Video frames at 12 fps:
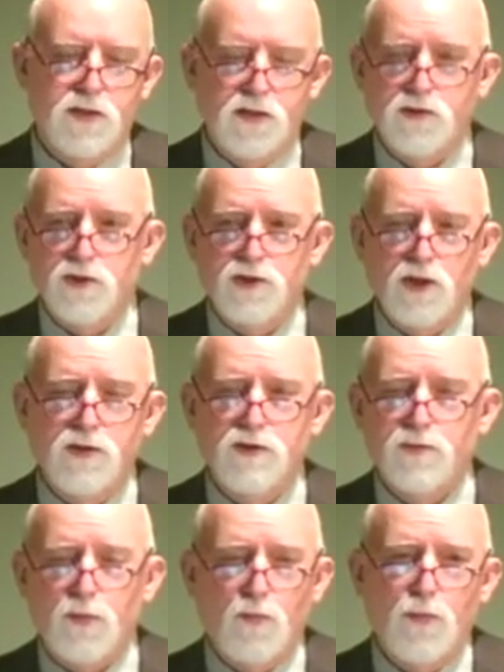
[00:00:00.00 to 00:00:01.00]
get the
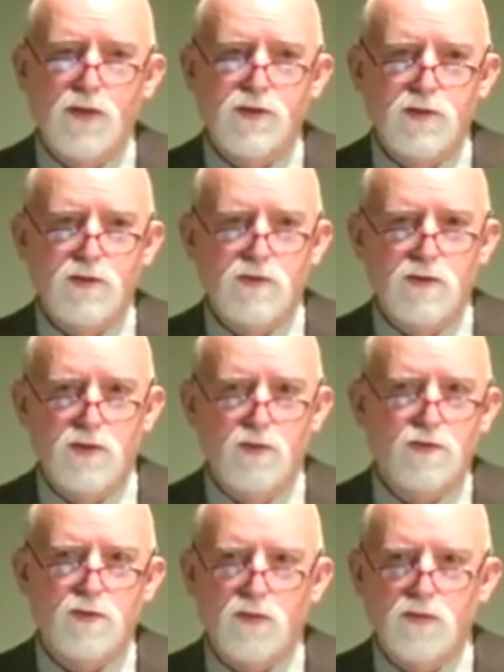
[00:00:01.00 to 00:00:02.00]
judge's permission to
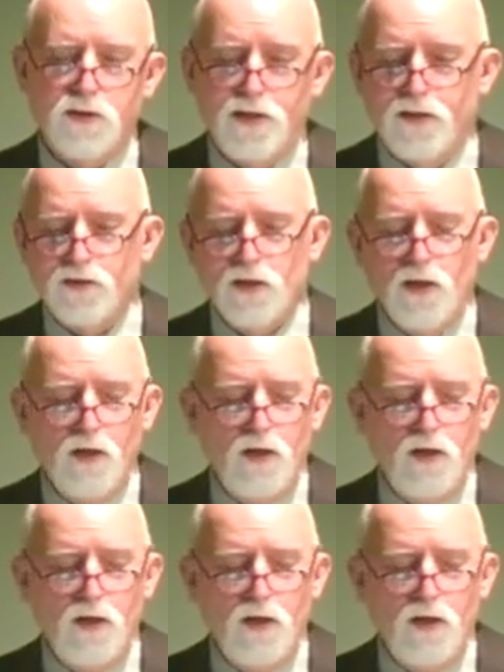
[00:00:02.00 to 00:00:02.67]
do certain things.